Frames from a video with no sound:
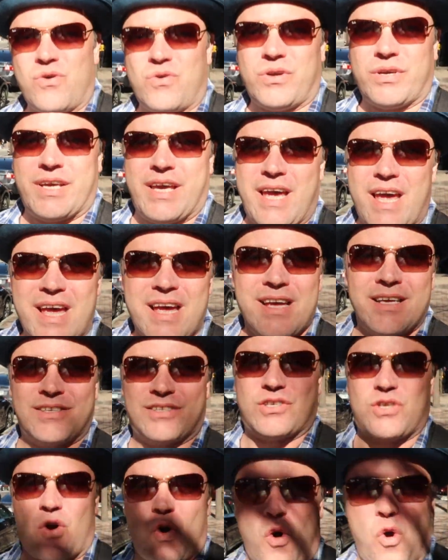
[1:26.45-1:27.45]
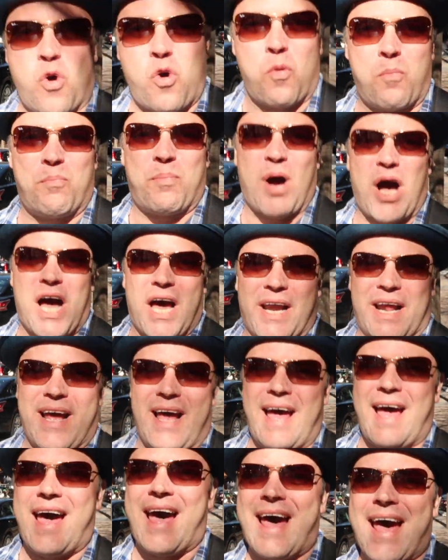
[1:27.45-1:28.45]
Okay, so bought
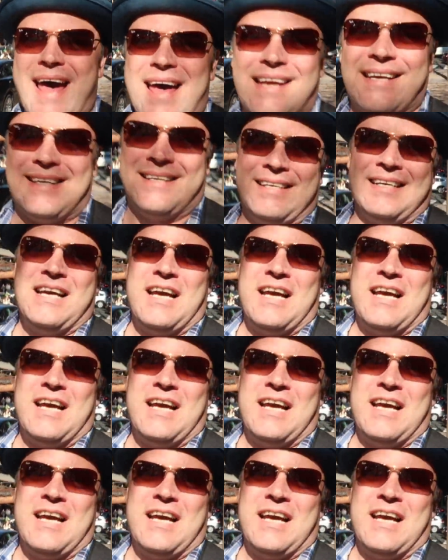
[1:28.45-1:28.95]
a hat.